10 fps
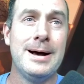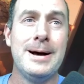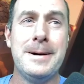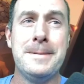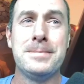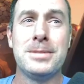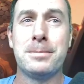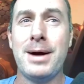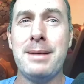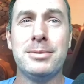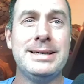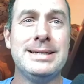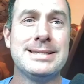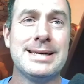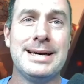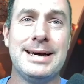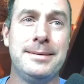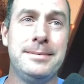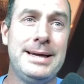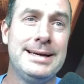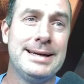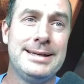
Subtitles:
The problem is, I mean,